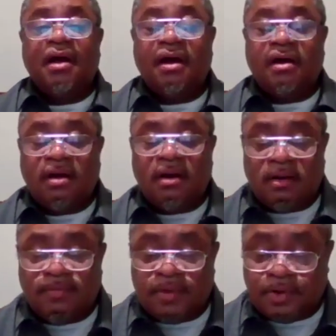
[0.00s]

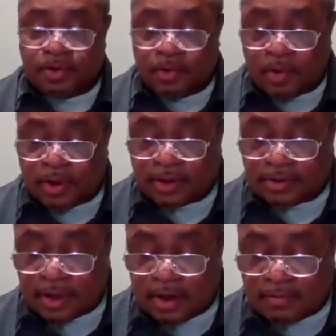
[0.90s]
the
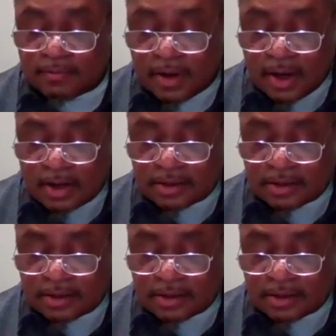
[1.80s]
daughters of